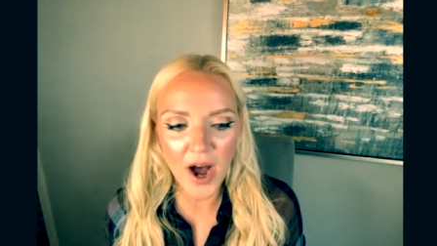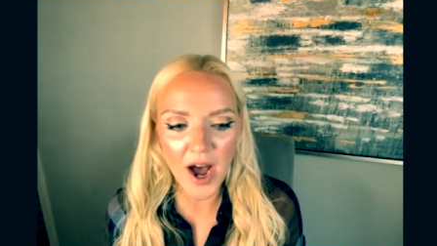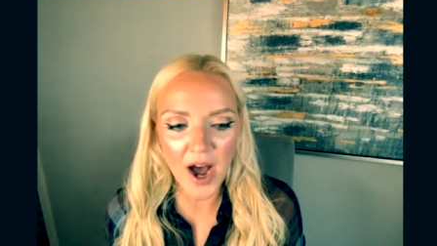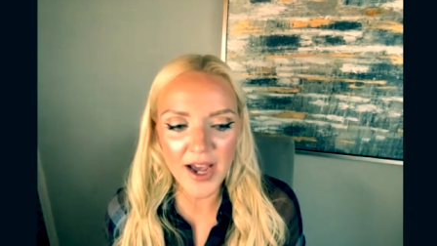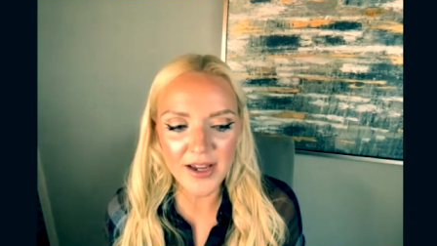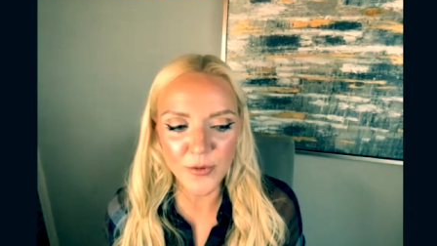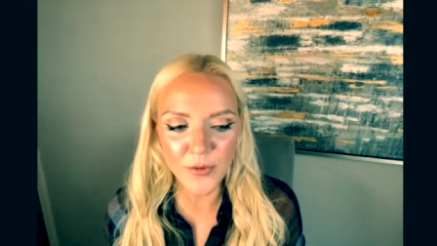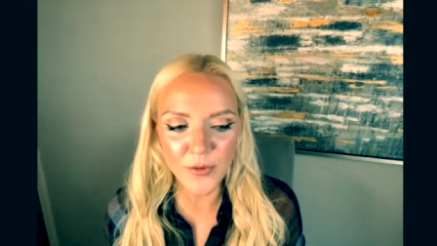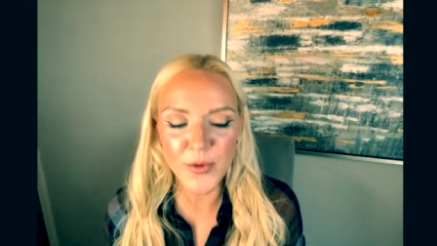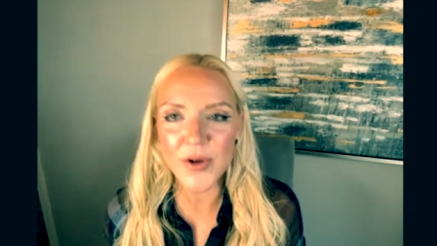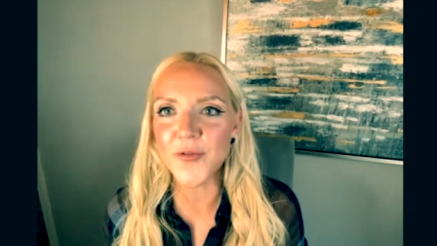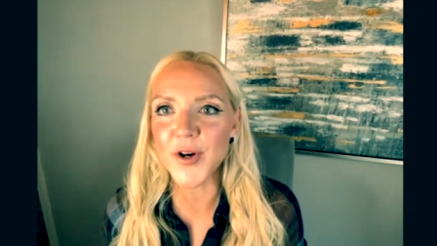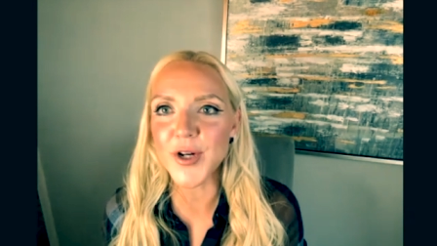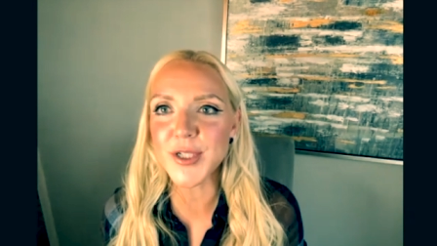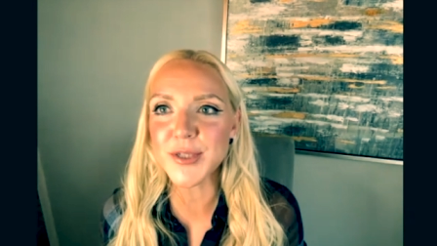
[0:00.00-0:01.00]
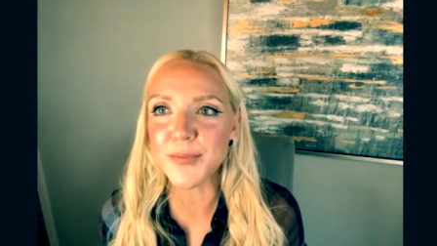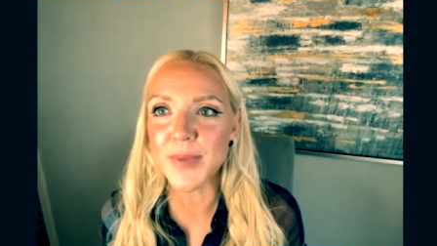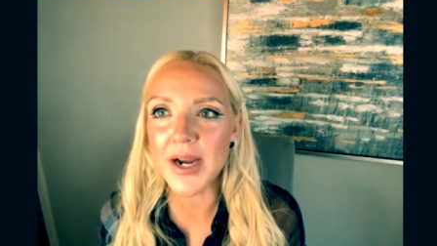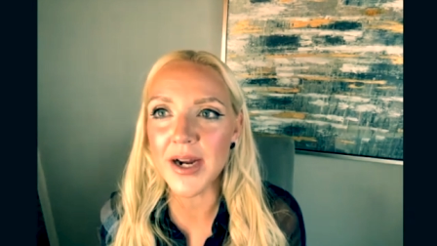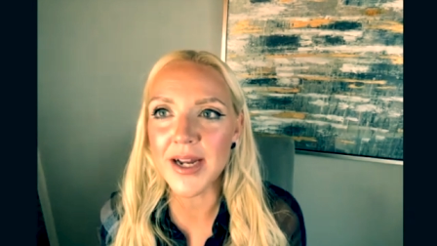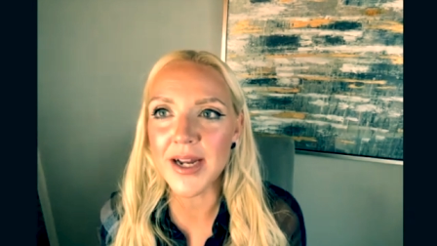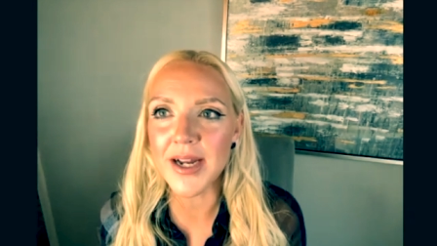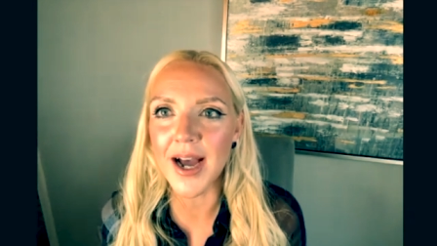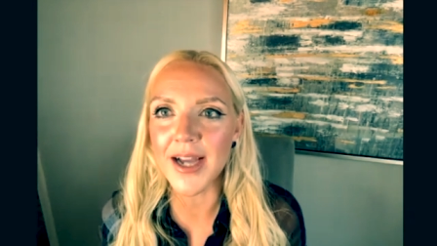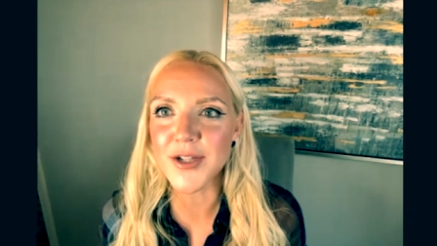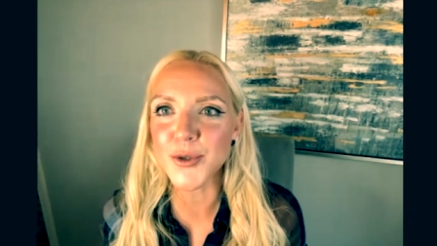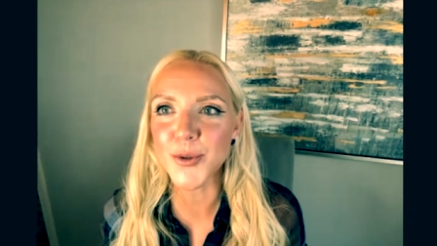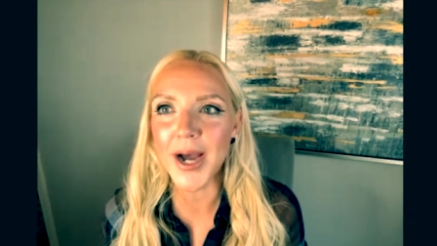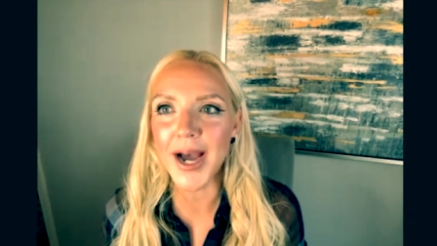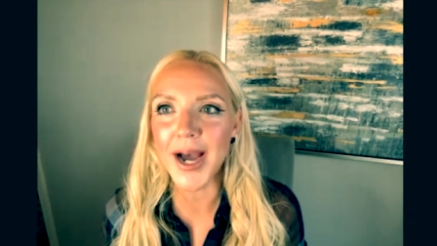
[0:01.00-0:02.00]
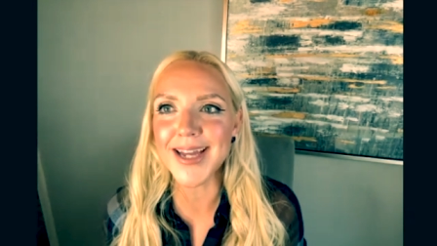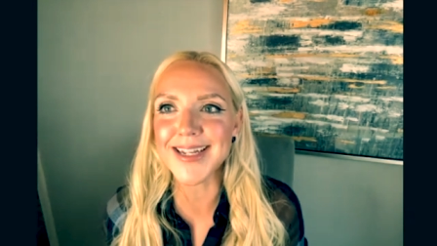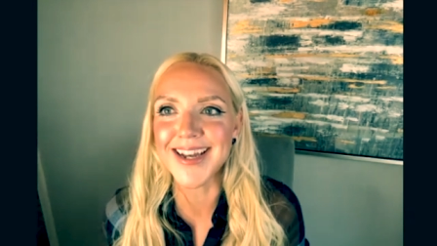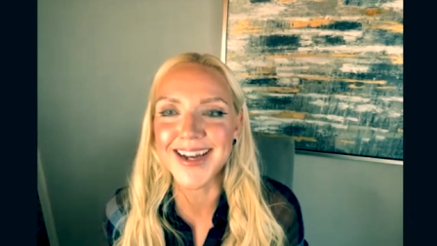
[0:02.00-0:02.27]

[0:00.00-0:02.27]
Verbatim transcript: I, when we were first married, I tried,